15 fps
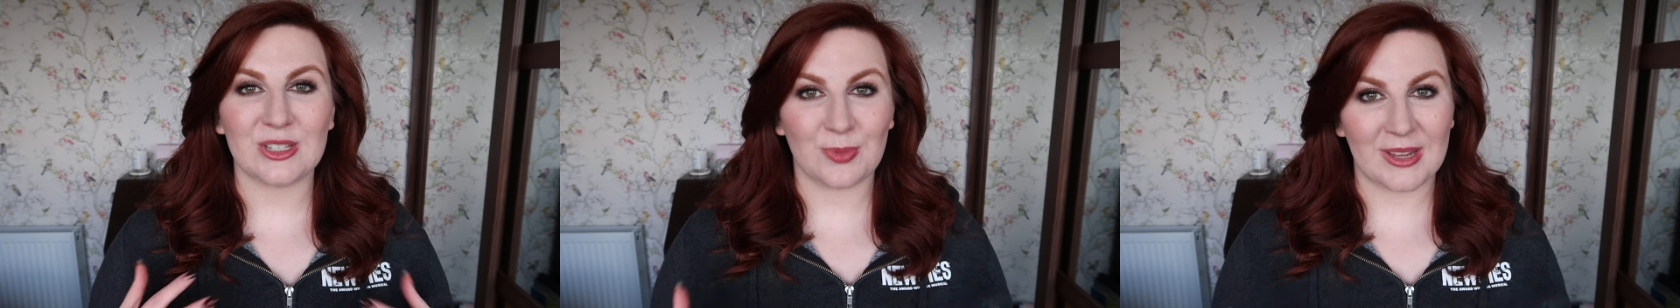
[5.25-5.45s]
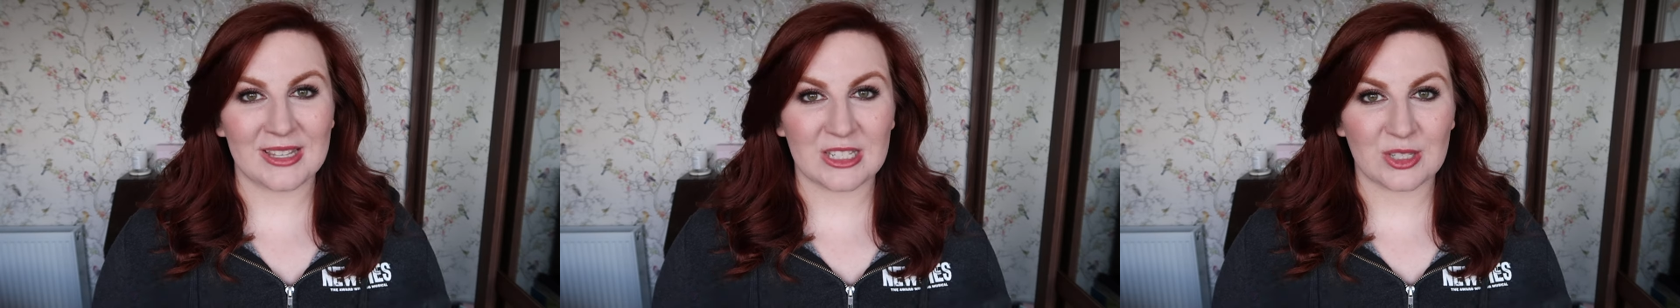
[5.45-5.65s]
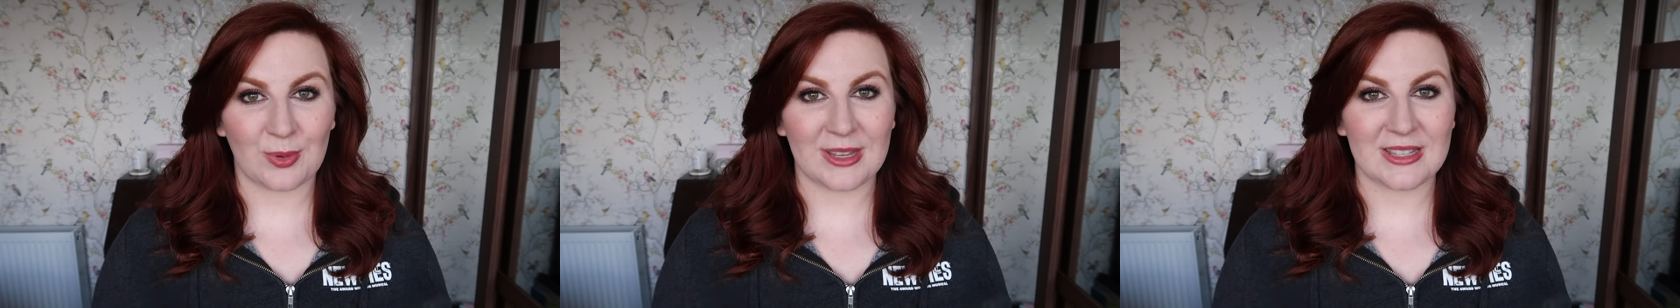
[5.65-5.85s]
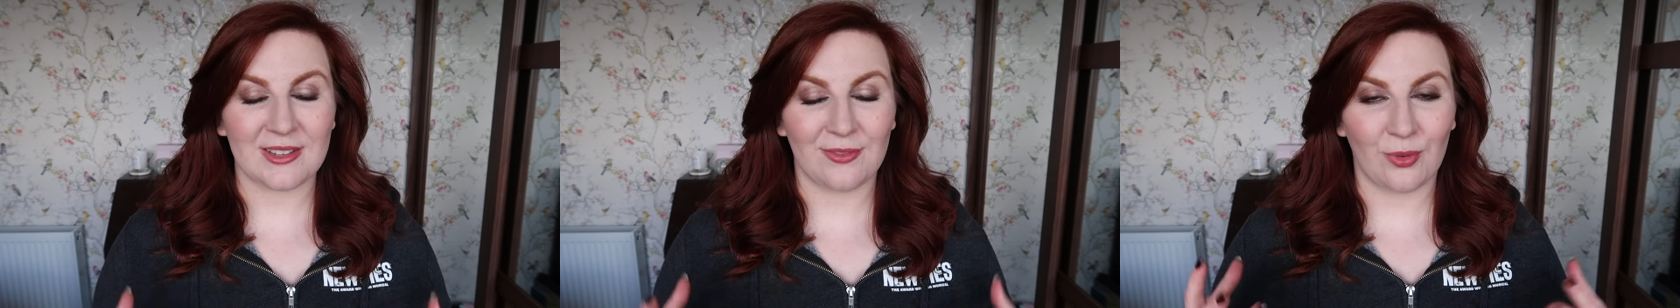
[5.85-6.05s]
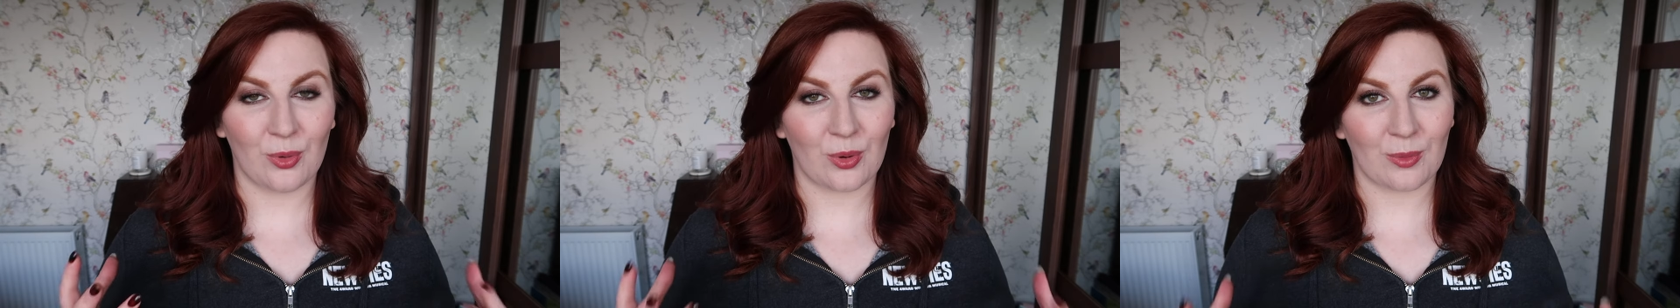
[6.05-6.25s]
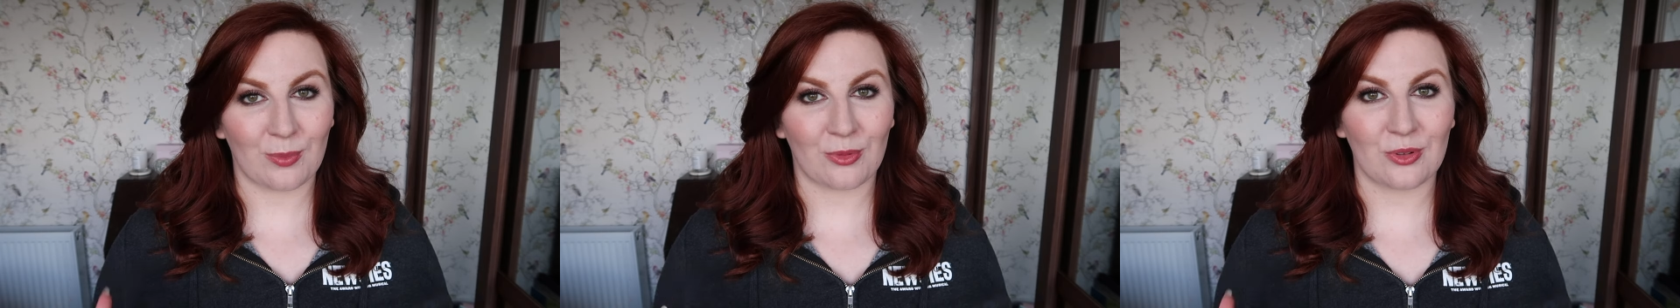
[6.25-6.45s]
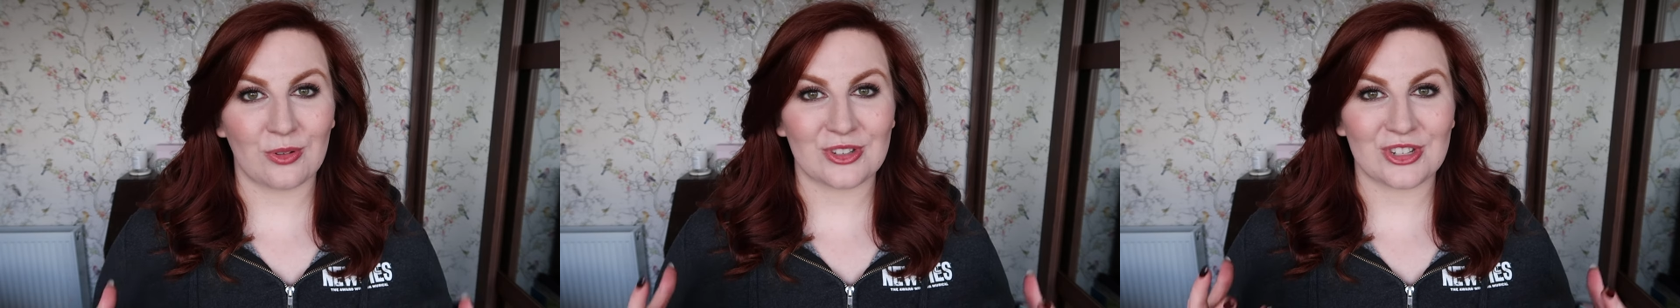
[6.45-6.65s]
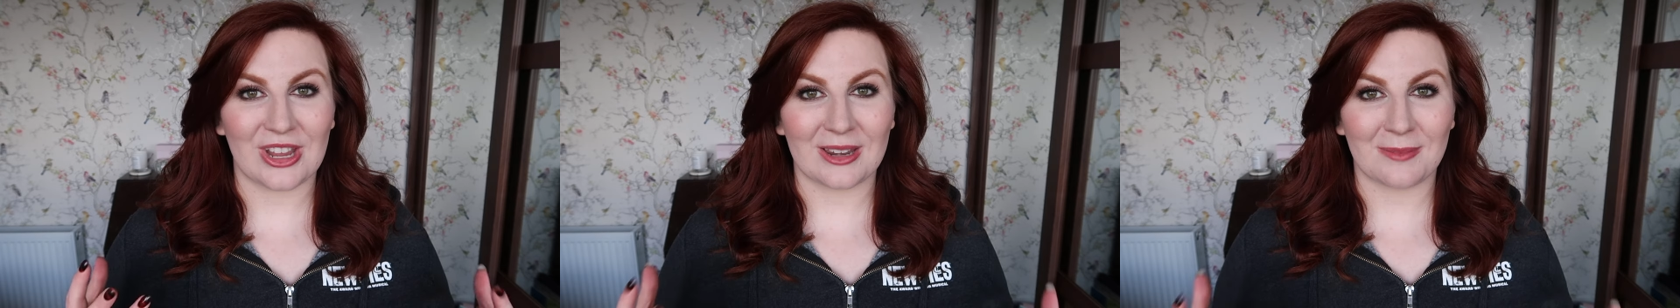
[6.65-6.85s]
twenty twenty-four
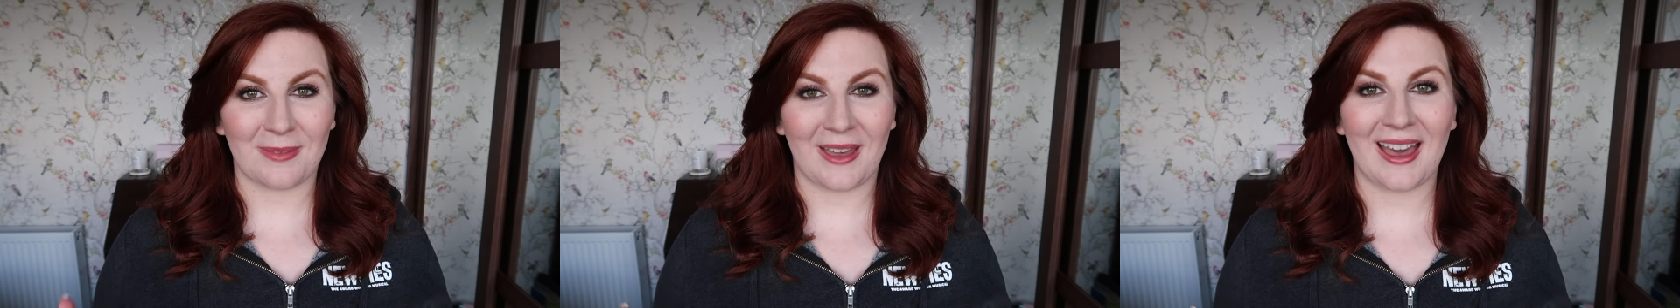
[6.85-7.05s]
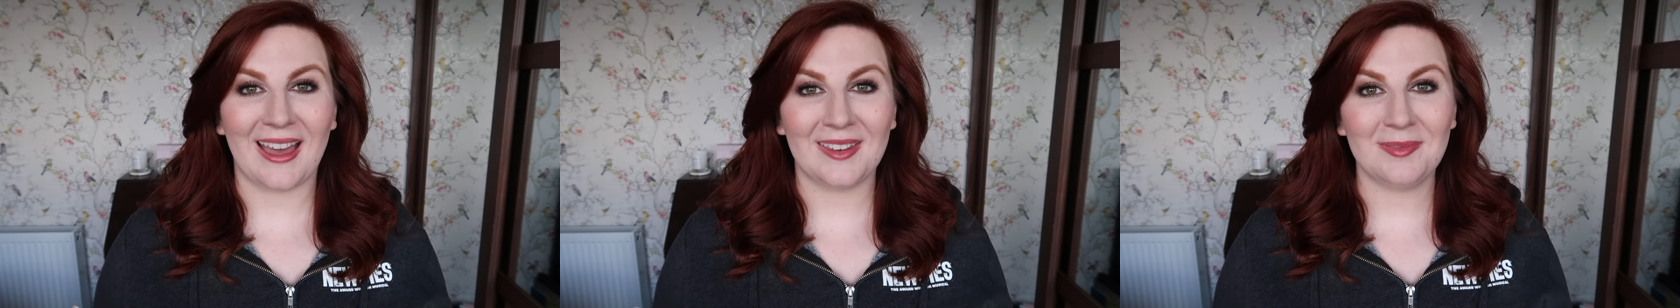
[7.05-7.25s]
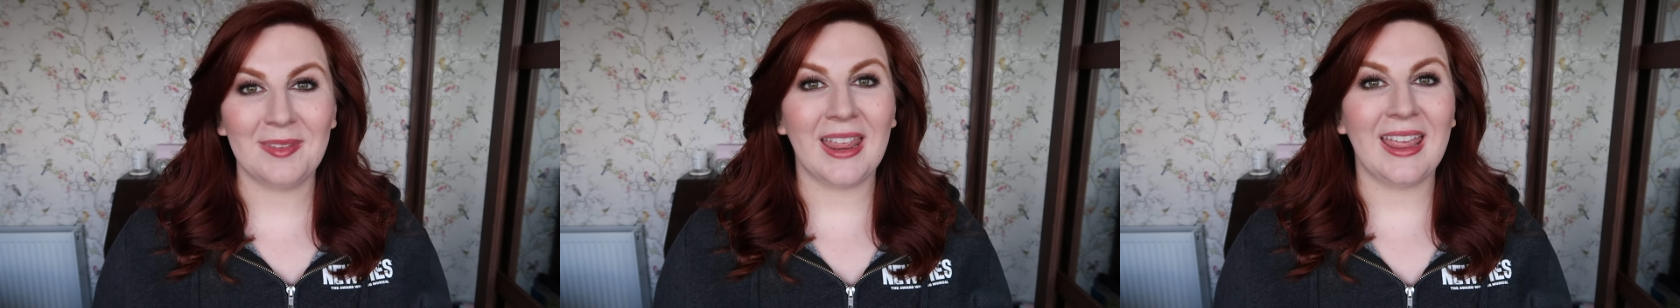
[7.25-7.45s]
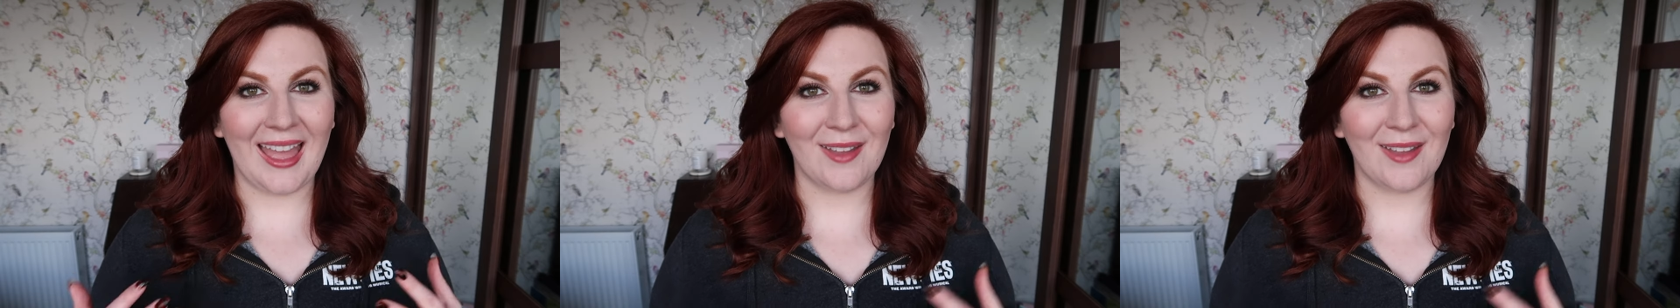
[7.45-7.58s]
Project Pan.